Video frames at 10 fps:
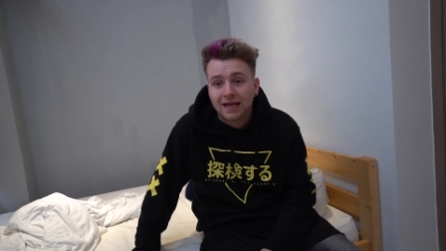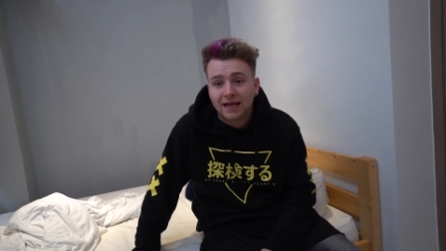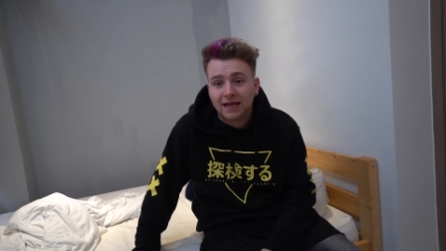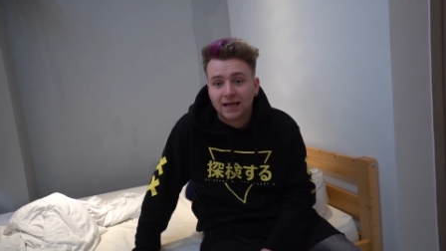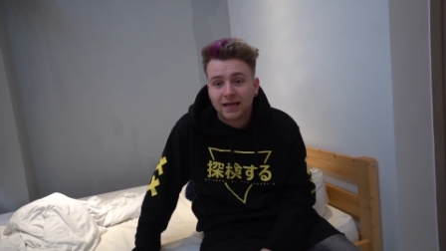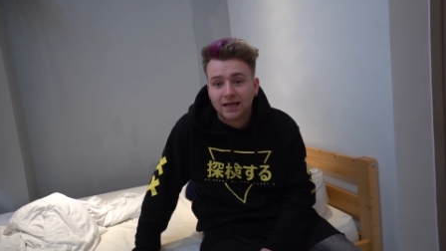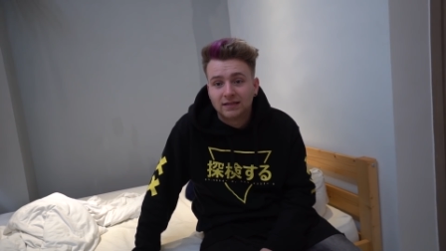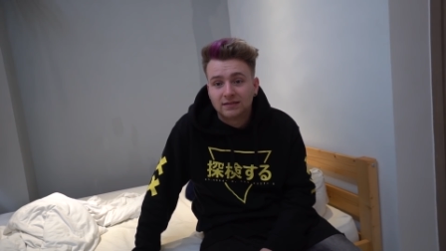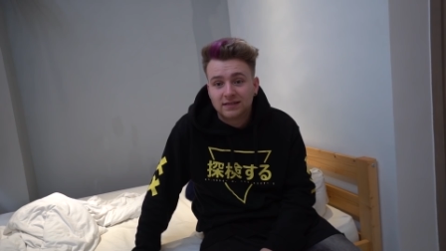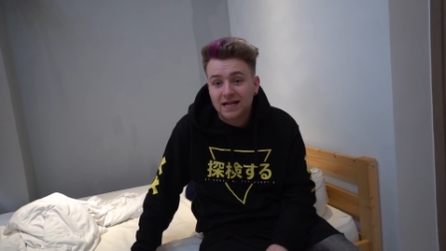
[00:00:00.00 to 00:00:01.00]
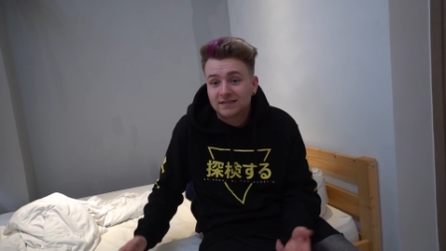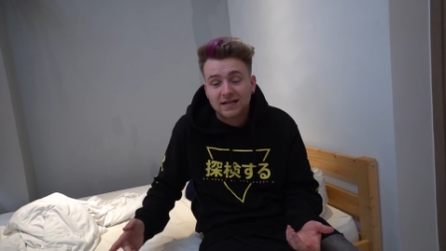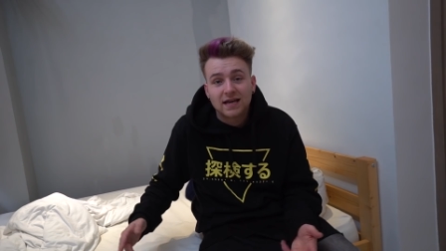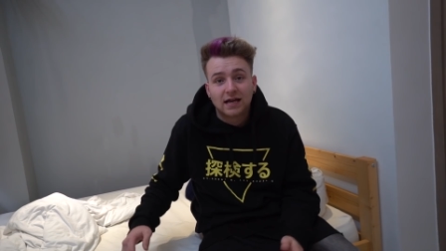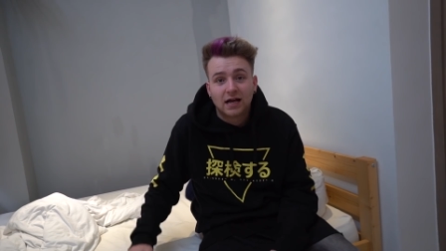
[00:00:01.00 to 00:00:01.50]
And that's
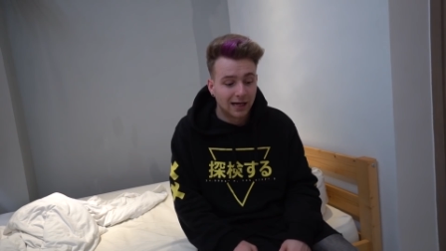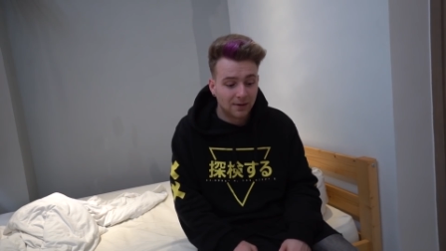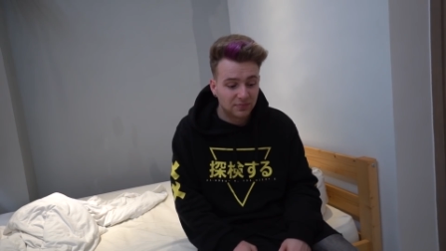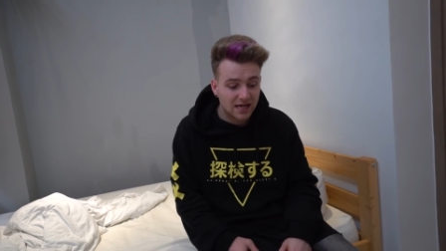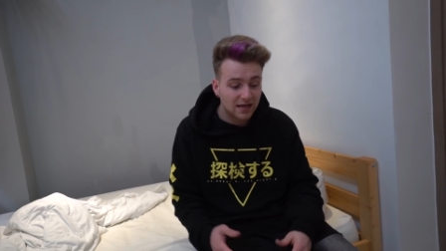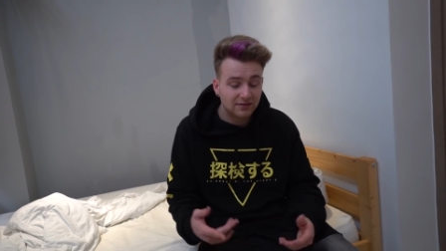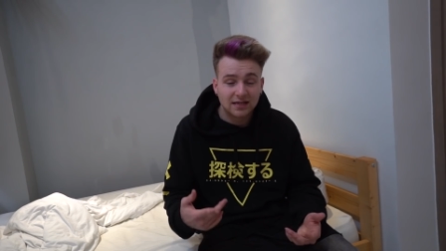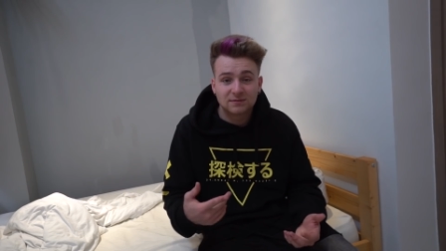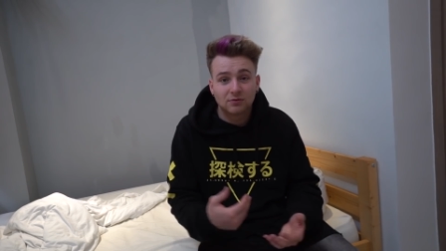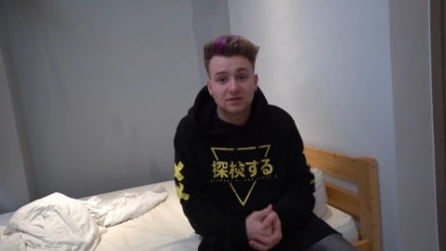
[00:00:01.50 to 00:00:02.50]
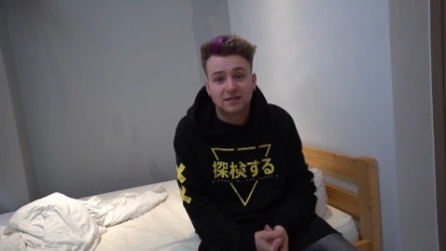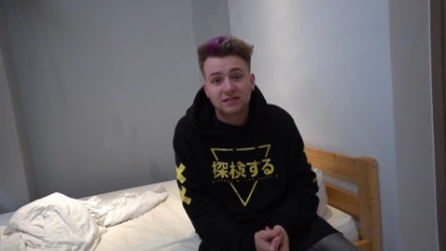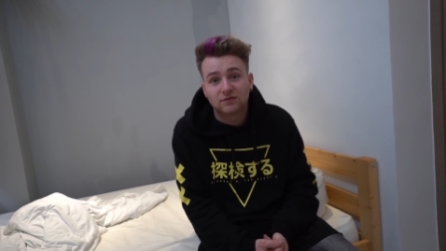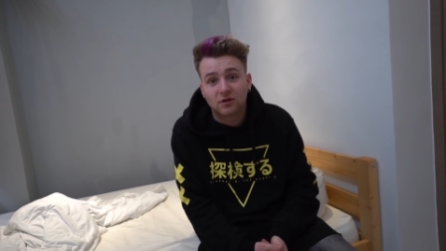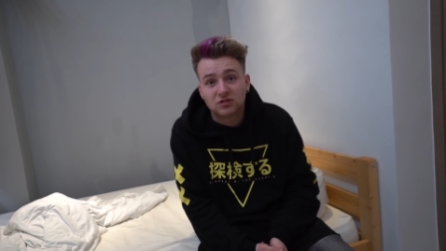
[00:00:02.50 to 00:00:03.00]
it. Yeah, Explorers,
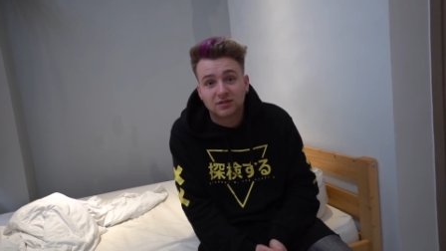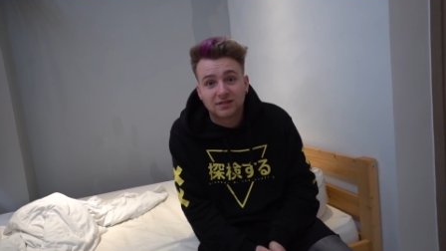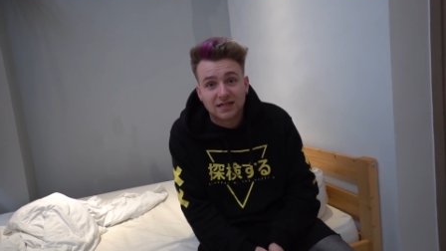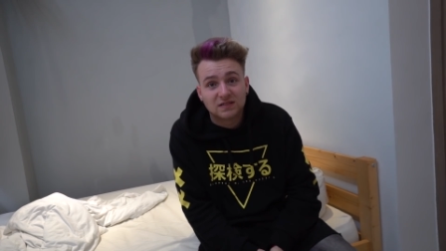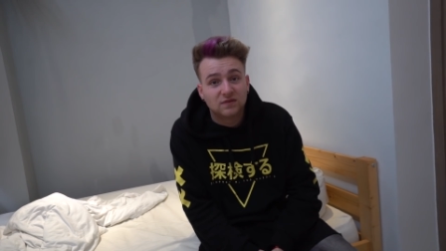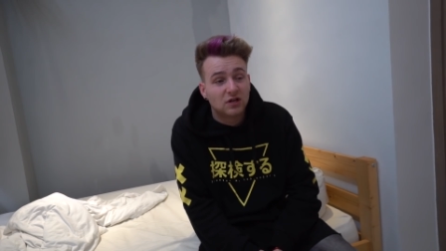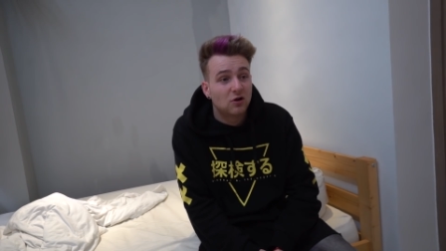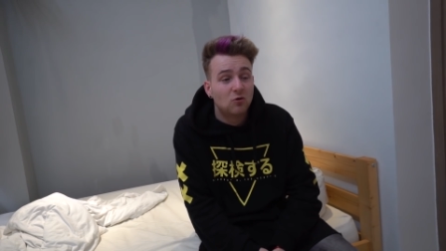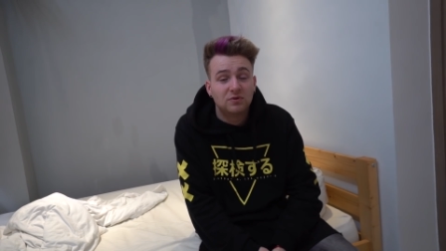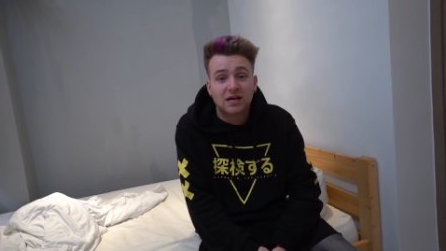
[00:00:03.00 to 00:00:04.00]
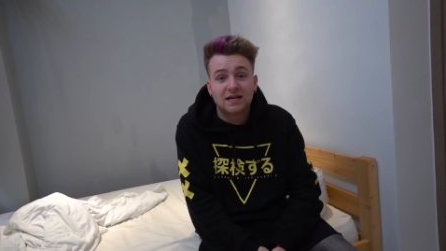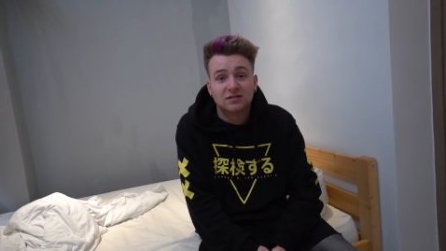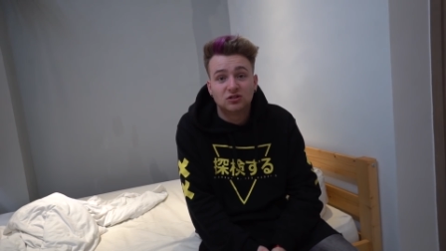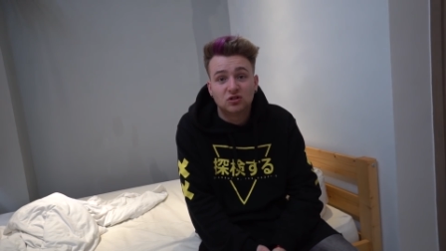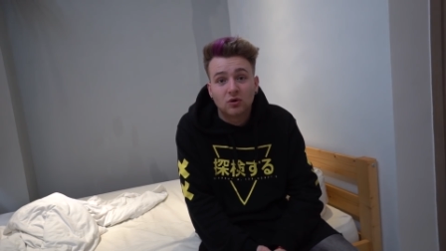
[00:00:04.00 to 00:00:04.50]
thanks for watching today's video. Hope you guys
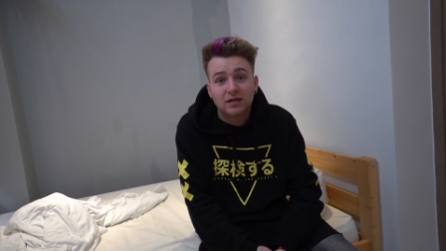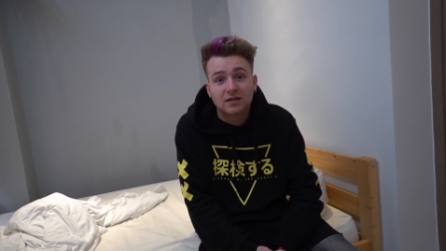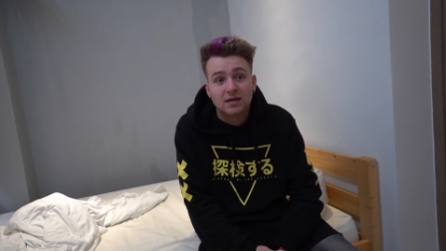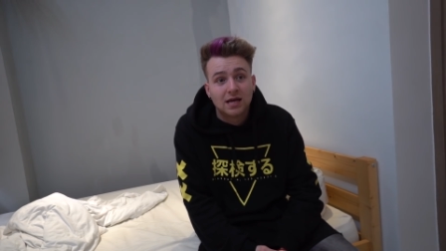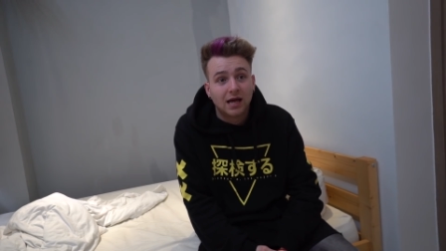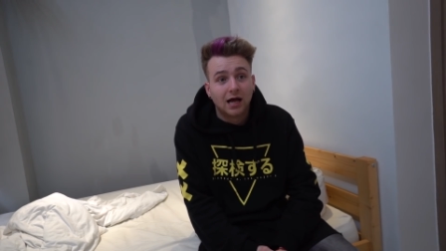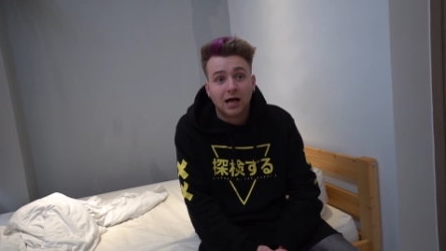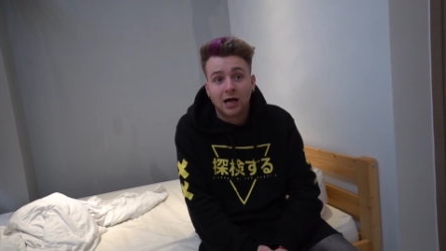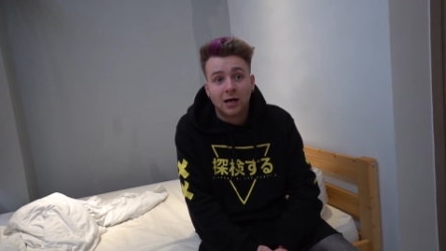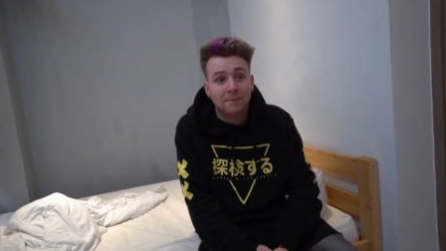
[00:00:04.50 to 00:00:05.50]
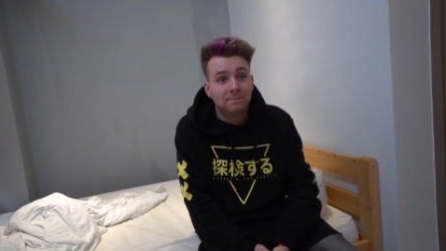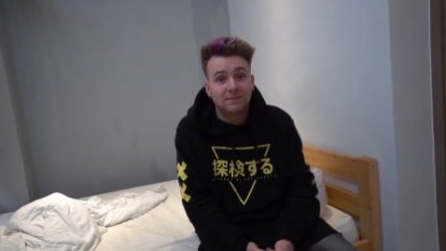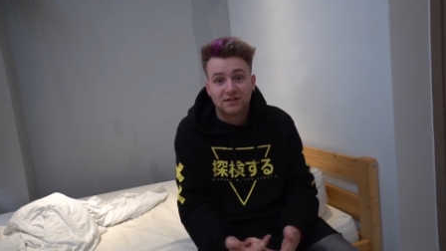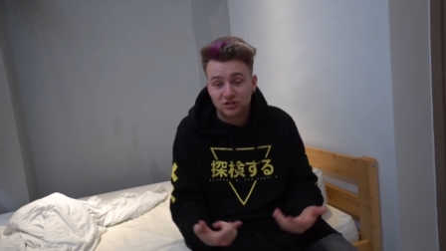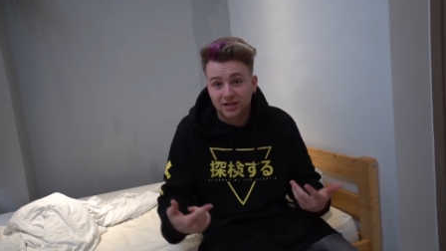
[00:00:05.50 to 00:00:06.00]
enjoyed.
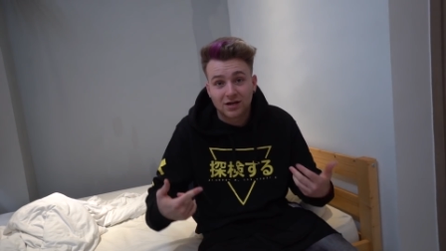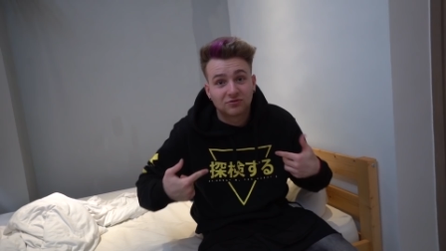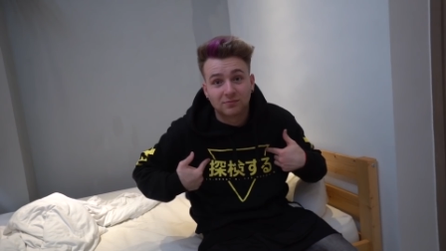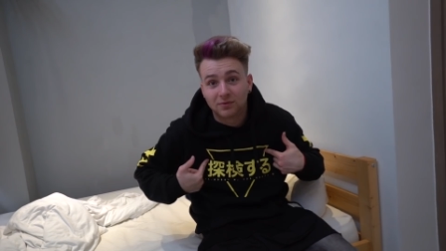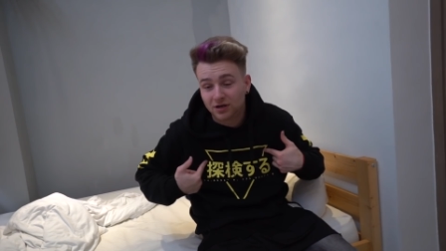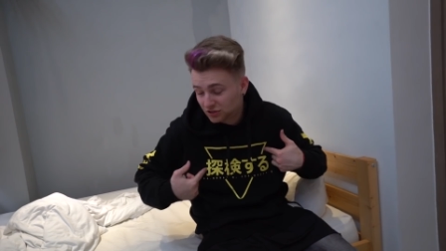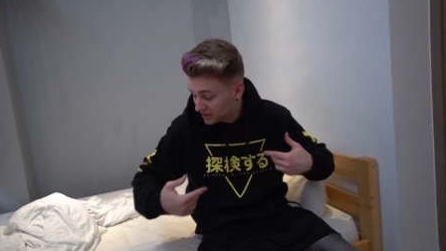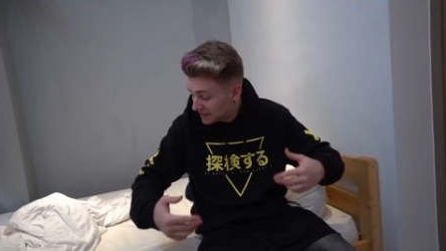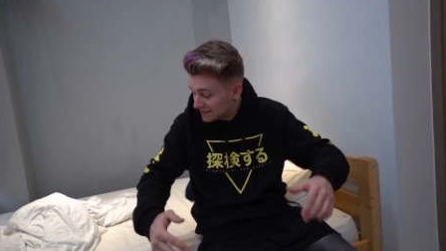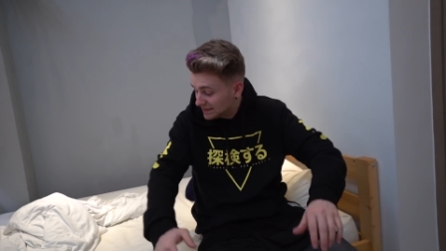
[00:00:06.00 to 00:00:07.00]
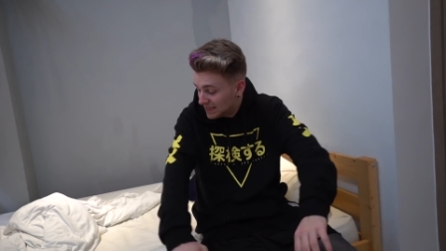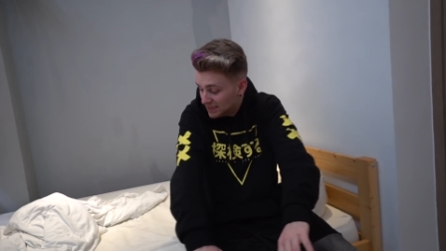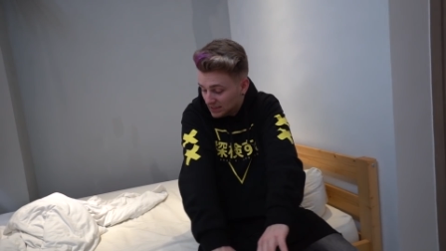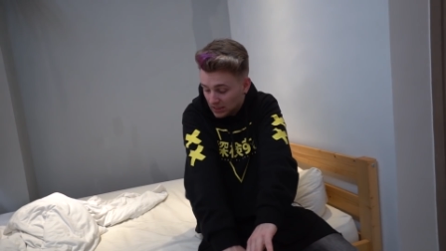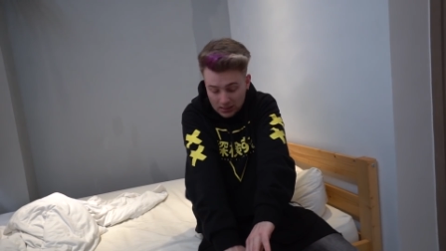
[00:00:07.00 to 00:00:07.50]
Check out the merch, like I said.